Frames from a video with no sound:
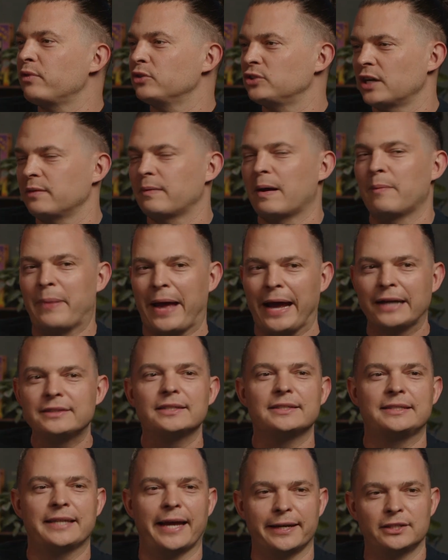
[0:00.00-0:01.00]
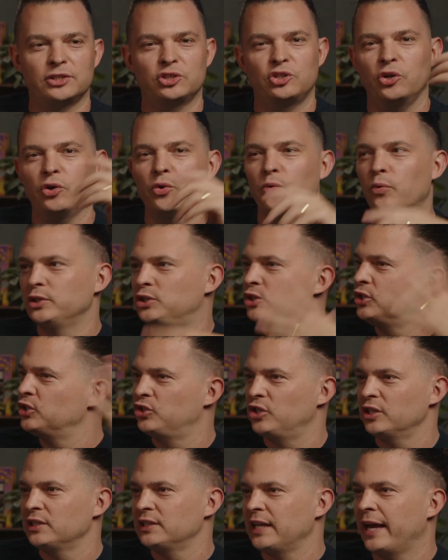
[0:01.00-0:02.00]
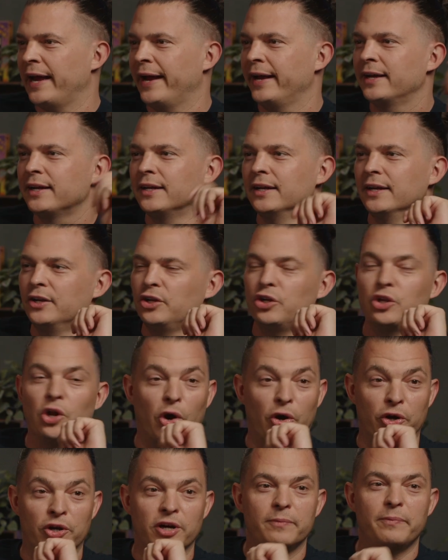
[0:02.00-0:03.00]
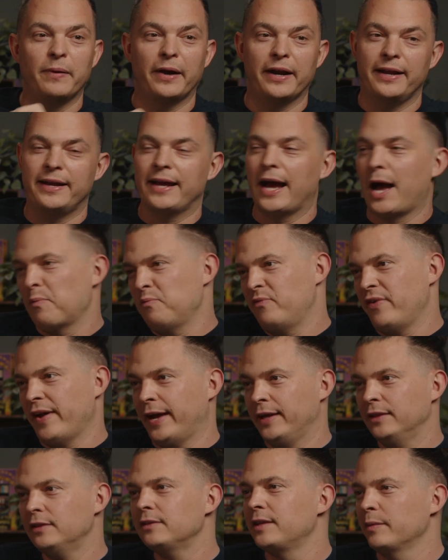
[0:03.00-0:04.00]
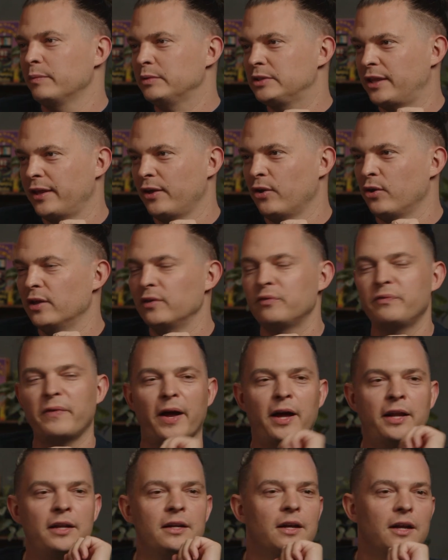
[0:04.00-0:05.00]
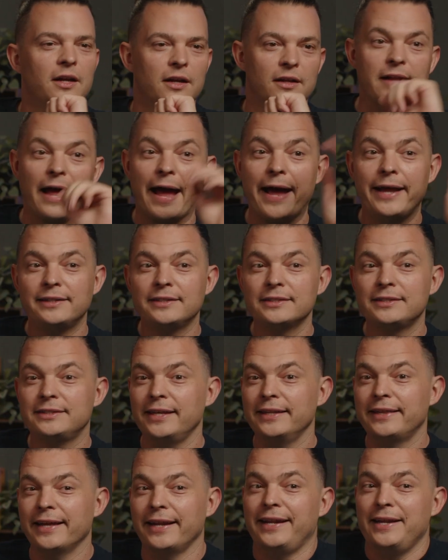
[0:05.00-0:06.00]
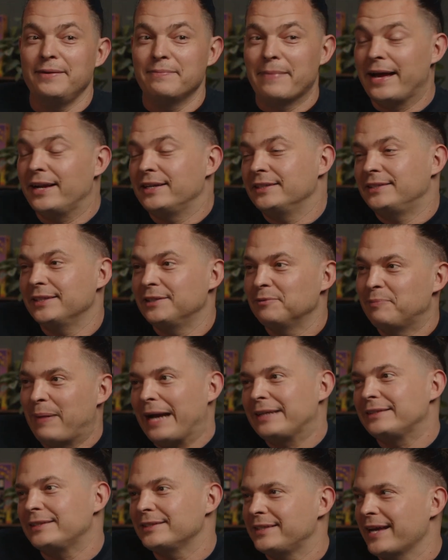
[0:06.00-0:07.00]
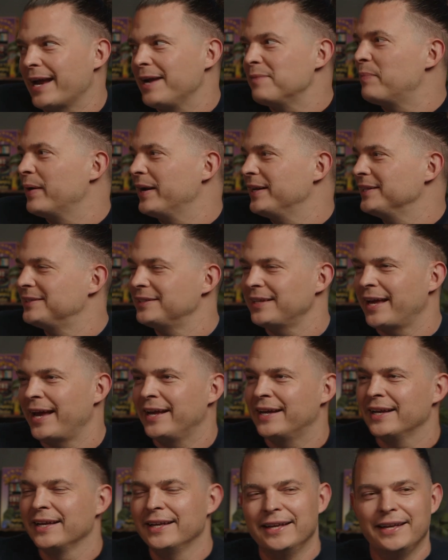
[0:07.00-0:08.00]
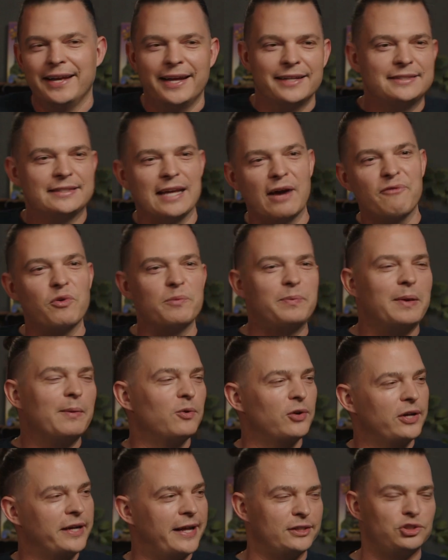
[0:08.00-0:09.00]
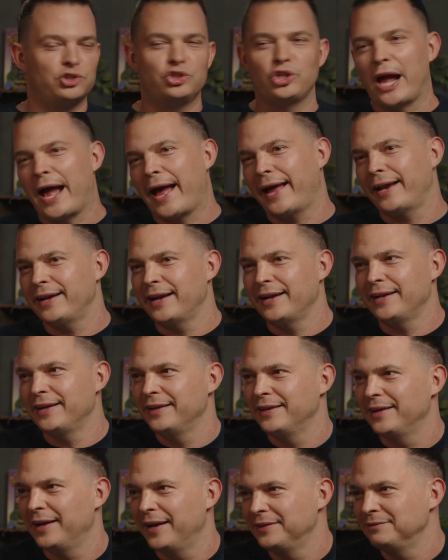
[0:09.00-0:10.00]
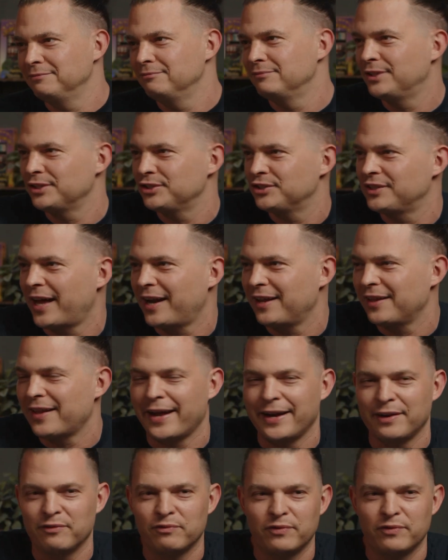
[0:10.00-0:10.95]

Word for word: were talking about Back to Tanks too, which is just like you know our good buddy Cobb Vanth, Timothy yeah. Oliphant. Glad to see that he made it to the Back to Tank, but it's like. It's tough when people can get shot and, and there's not a lot it's